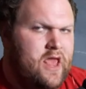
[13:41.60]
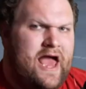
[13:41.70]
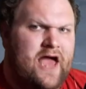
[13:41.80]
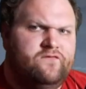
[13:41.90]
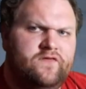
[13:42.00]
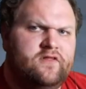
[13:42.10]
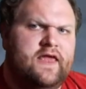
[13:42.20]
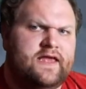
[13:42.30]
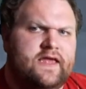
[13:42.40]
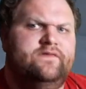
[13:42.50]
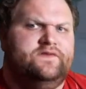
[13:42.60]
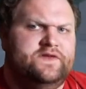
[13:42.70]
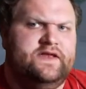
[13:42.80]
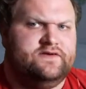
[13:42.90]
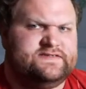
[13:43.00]
I feel like in the
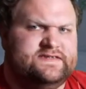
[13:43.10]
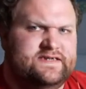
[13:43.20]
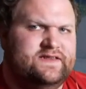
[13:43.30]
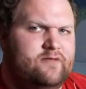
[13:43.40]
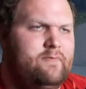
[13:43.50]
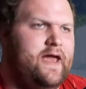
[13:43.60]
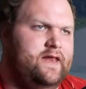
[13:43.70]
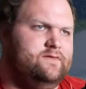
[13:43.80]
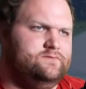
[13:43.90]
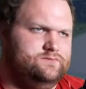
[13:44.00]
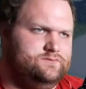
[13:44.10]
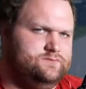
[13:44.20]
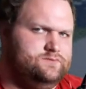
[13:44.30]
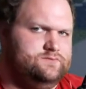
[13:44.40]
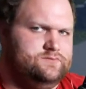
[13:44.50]
D L C they might,
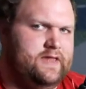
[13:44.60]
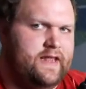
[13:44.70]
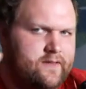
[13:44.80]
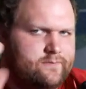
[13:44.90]
like,